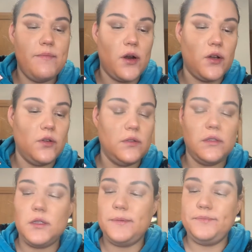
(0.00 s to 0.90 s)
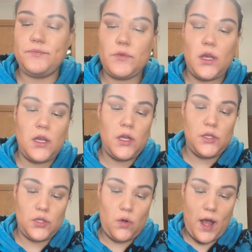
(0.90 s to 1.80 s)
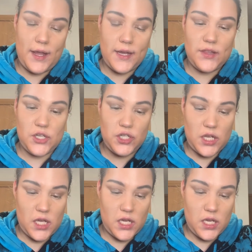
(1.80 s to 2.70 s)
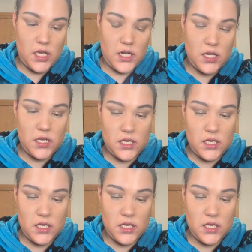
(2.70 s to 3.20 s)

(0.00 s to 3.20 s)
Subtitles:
particles. So I got the shade,